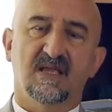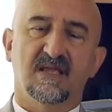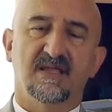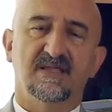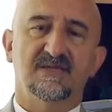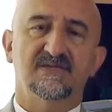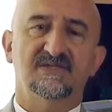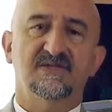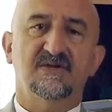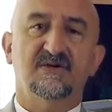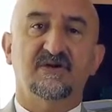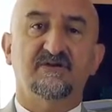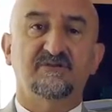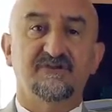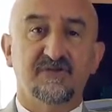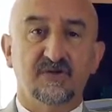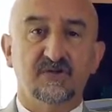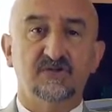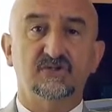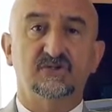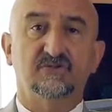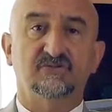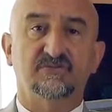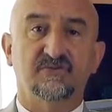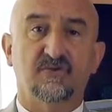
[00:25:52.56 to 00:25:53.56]
Is there a
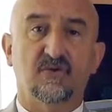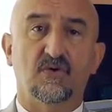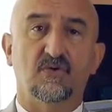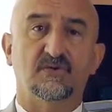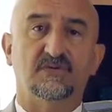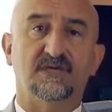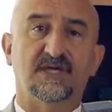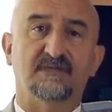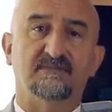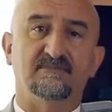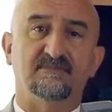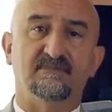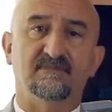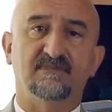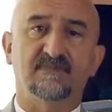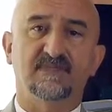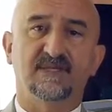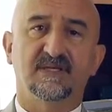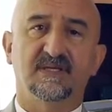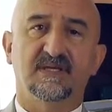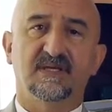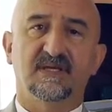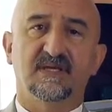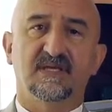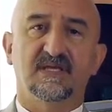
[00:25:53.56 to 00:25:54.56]
future for them,
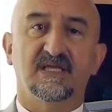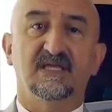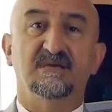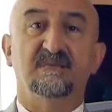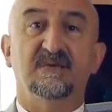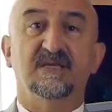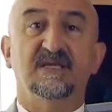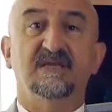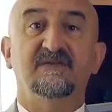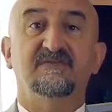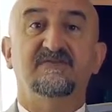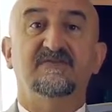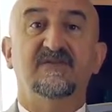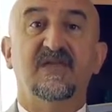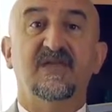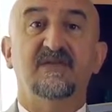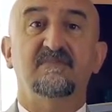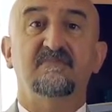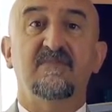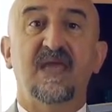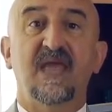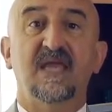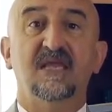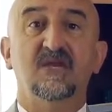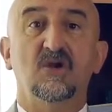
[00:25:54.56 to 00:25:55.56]
even if they
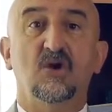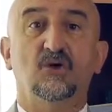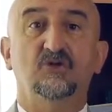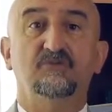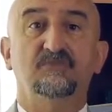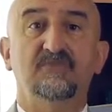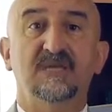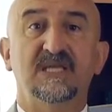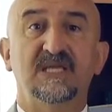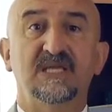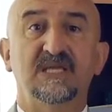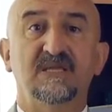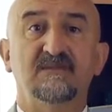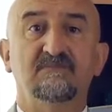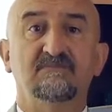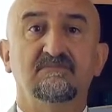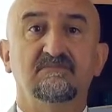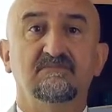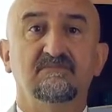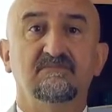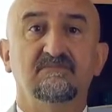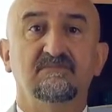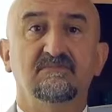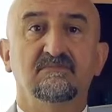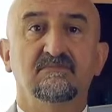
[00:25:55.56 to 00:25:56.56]
may not be
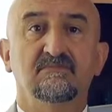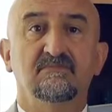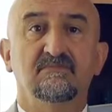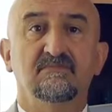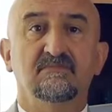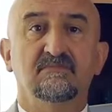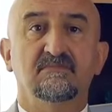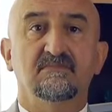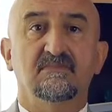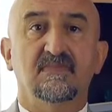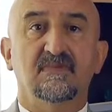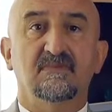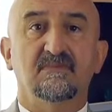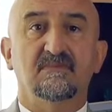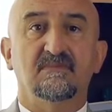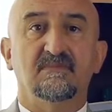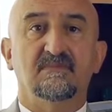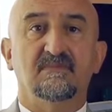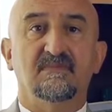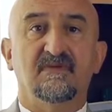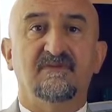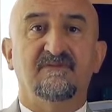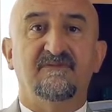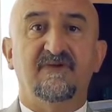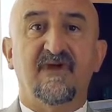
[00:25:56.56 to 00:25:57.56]

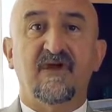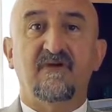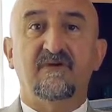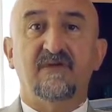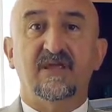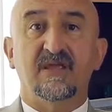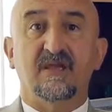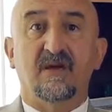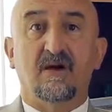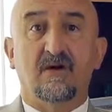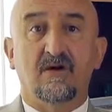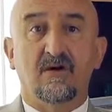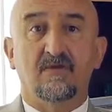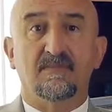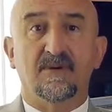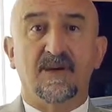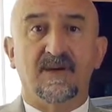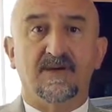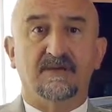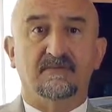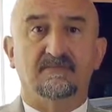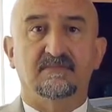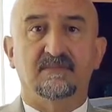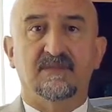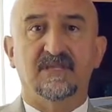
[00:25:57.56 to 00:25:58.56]
very
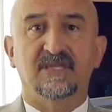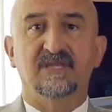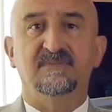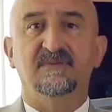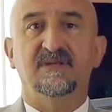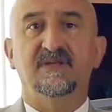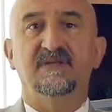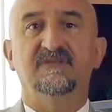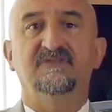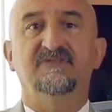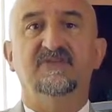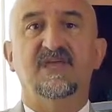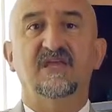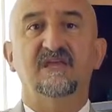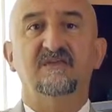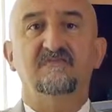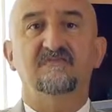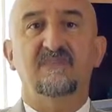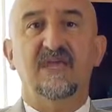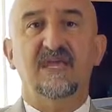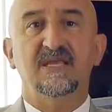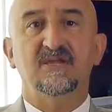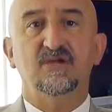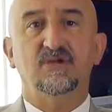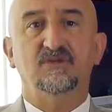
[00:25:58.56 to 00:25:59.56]
urban, even if they
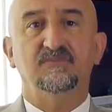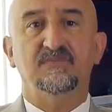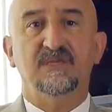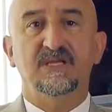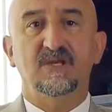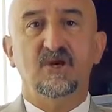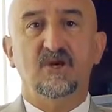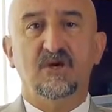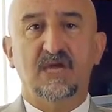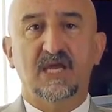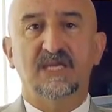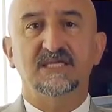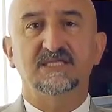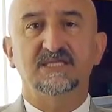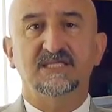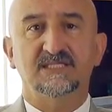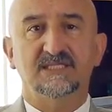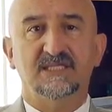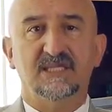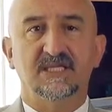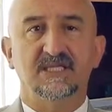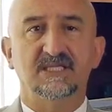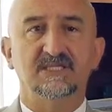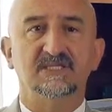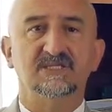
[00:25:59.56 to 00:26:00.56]
may not be located
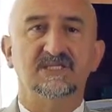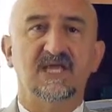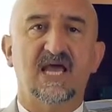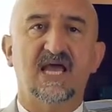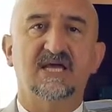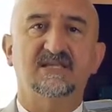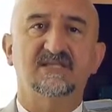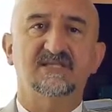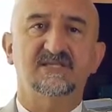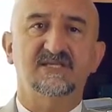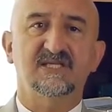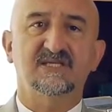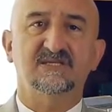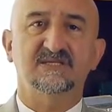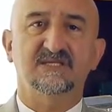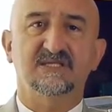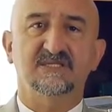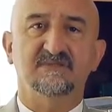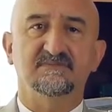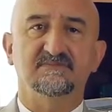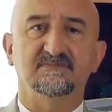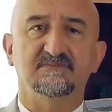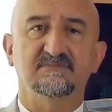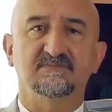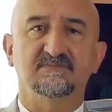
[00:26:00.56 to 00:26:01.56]
inside a city?